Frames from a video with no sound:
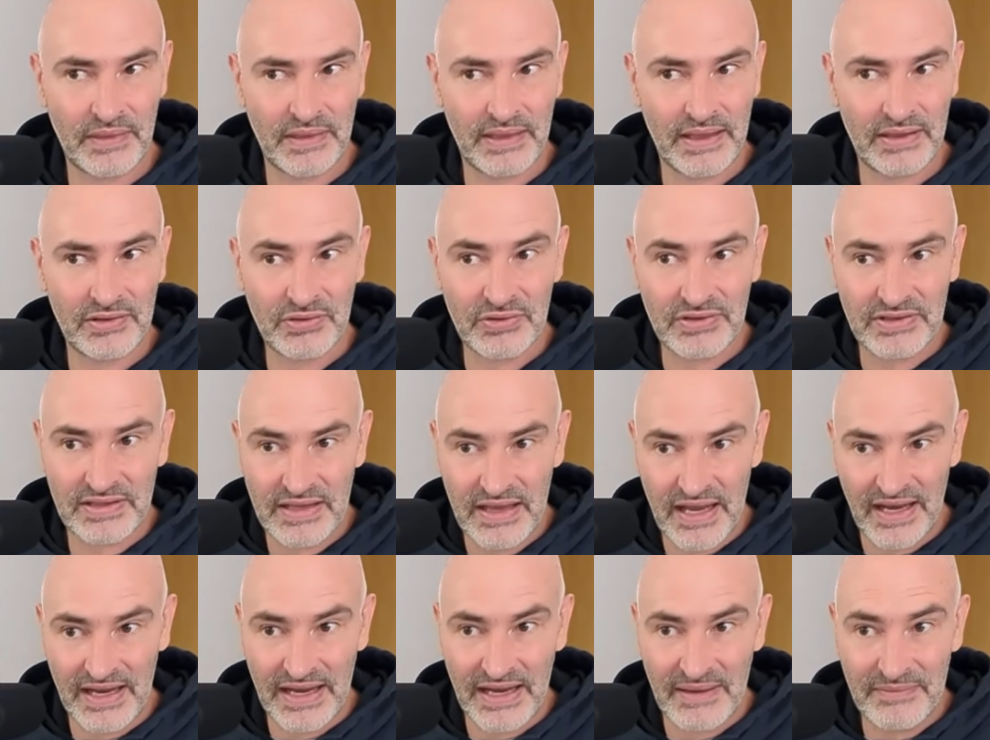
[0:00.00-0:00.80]
And you
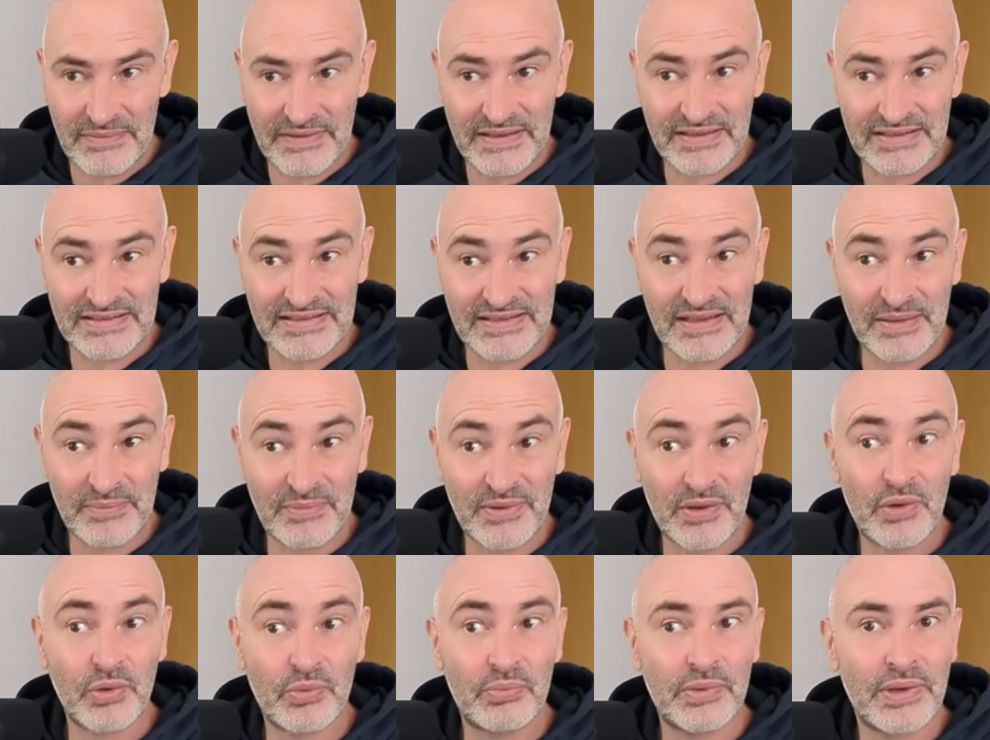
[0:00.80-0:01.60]
see I have this
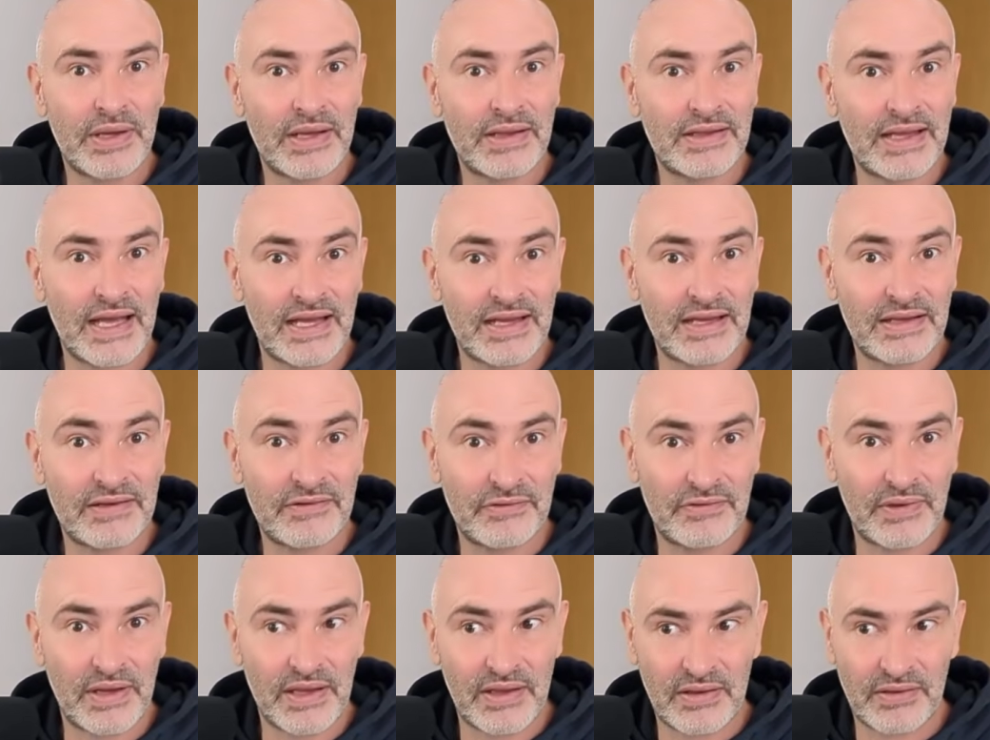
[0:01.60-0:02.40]
semi-open attacking
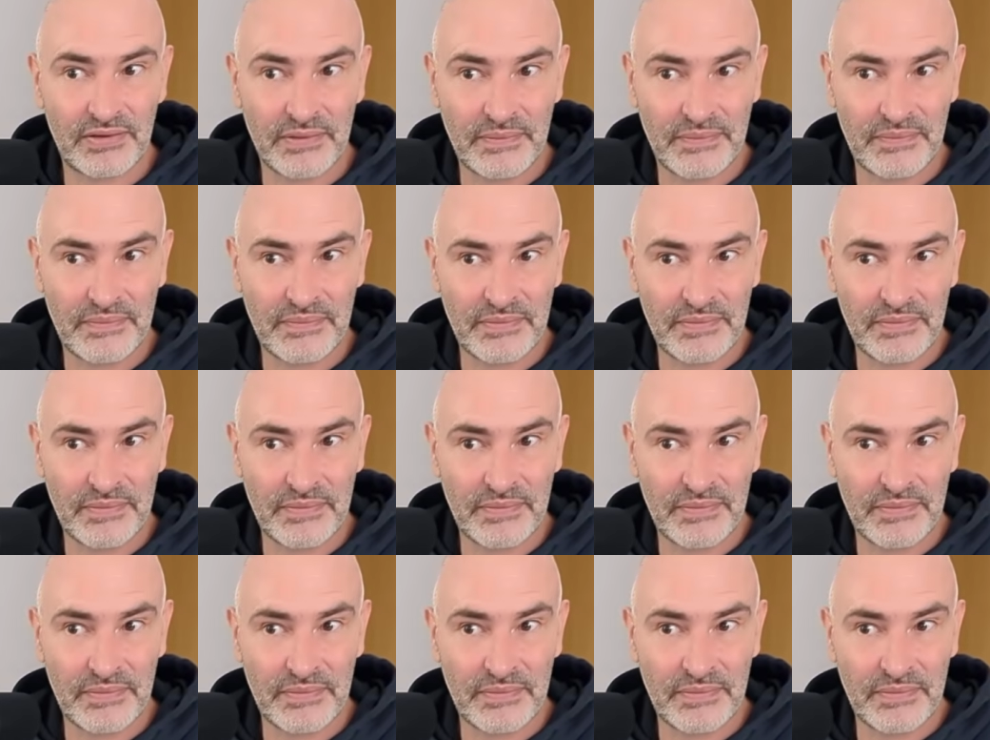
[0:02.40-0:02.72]
file.